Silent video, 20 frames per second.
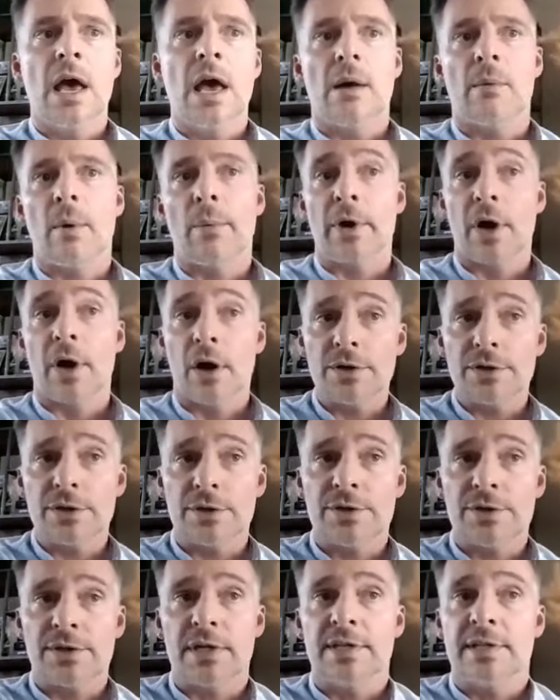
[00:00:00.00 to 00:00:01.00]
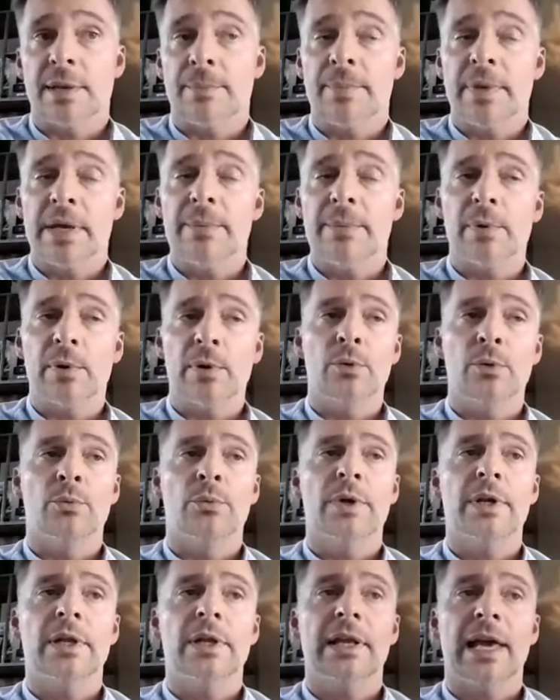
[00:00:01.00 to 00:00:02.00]
What we also see is that people who
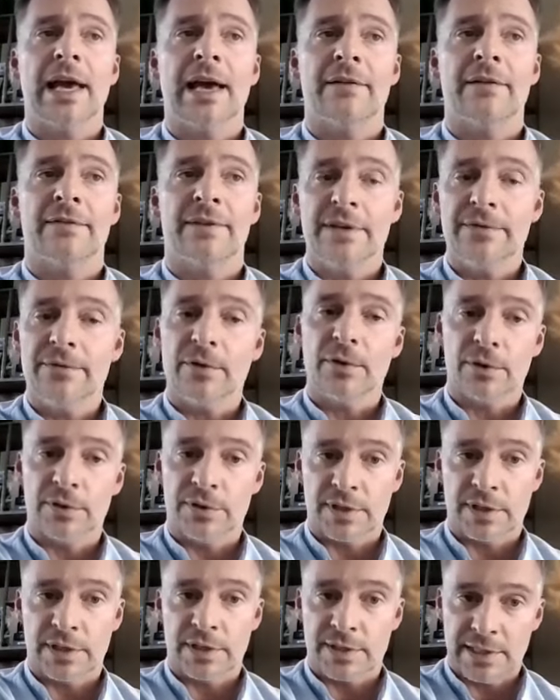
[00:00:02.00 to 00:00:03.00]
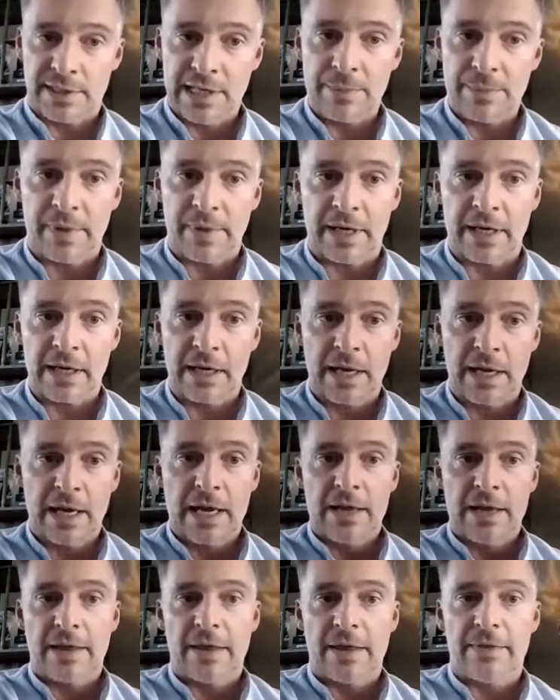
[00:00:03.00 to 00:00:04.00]
really have difficulty sleeping,
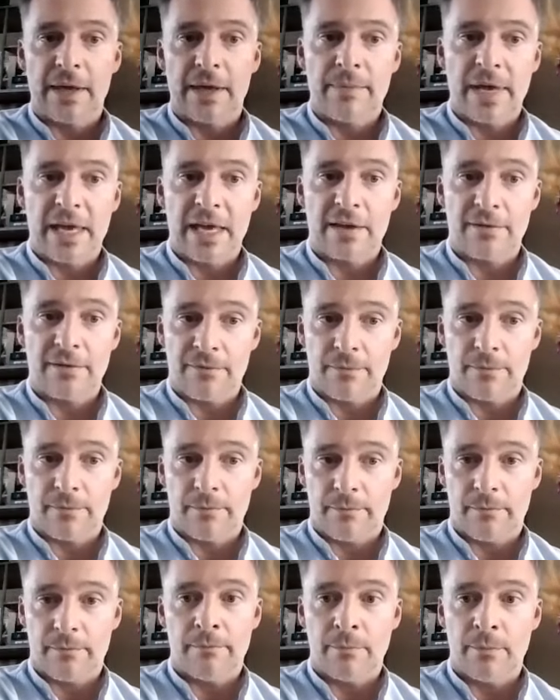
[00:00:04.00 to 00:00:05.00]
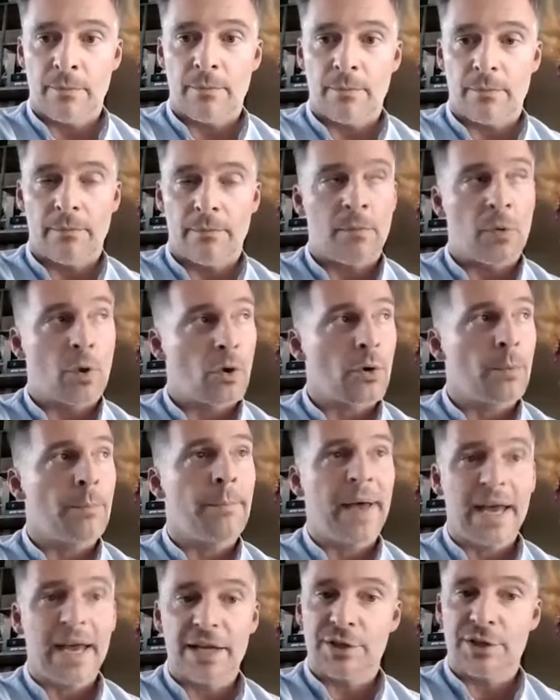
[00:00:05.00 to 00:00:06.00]
that they make more
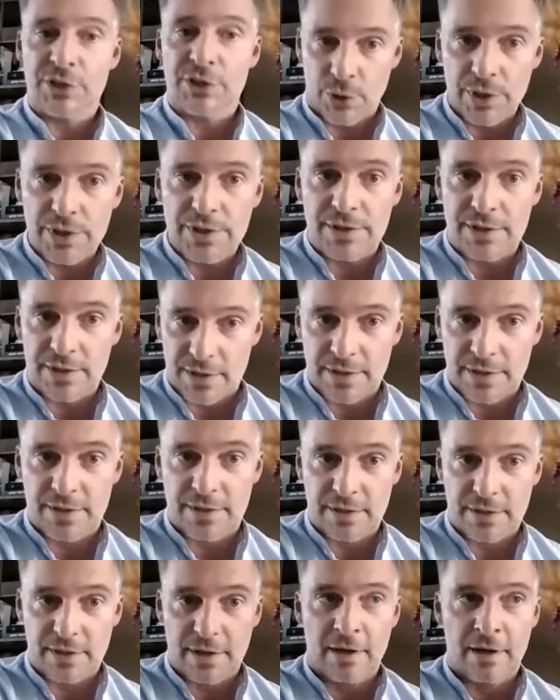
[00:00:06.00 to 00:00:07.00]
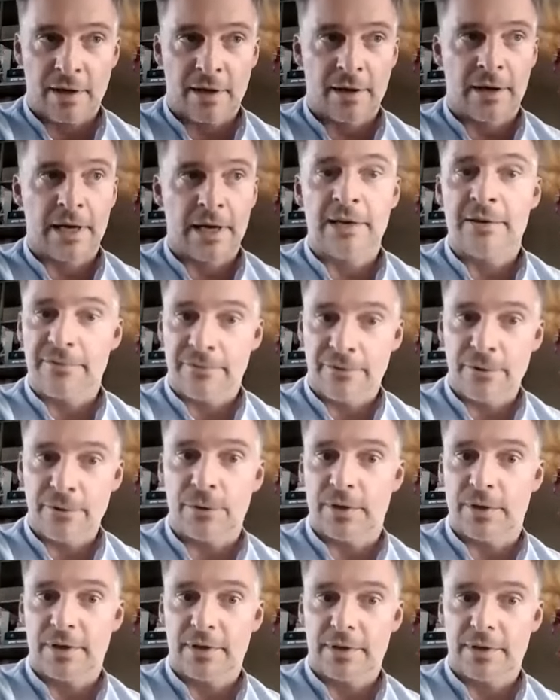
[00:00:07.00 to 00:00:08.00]
bad choices in
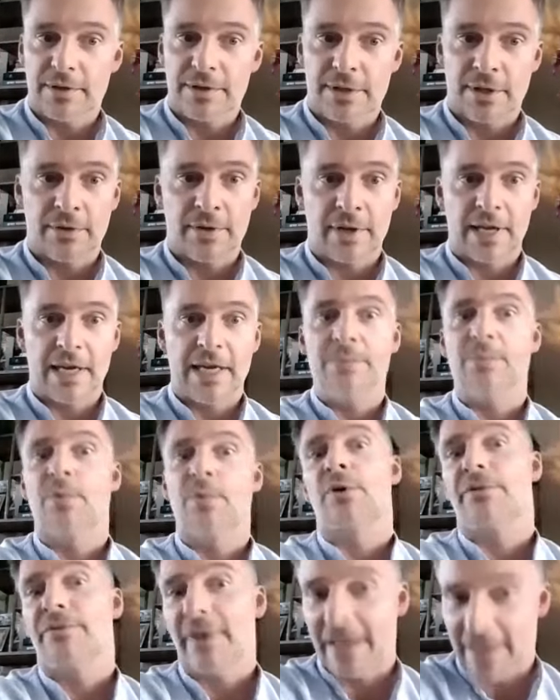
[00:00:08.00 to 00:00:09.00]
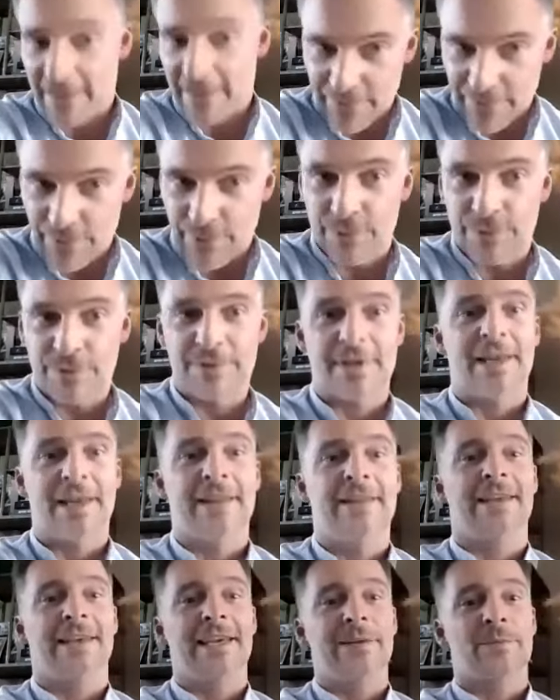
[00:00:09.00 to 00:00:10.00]
food. So they eat more fatty foods
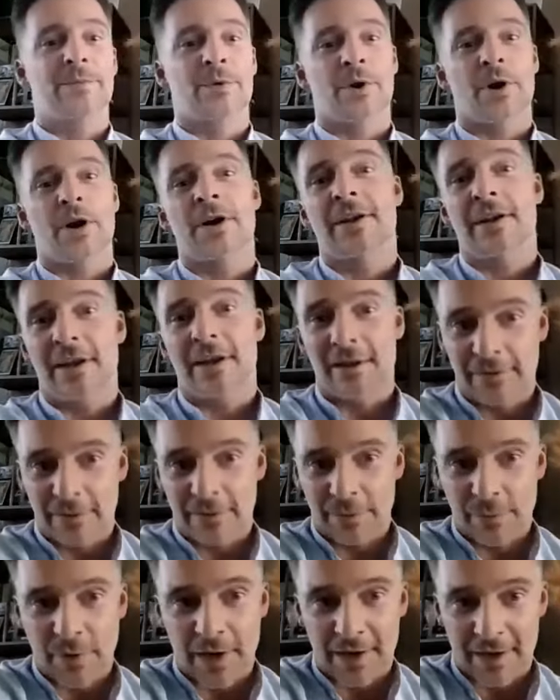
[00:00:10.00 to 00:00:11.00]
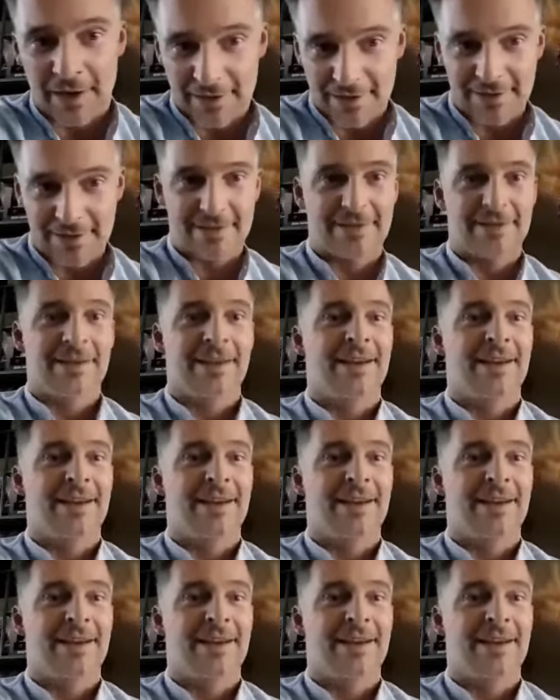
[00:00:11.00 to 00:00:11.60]
and they eat more unhealthy products.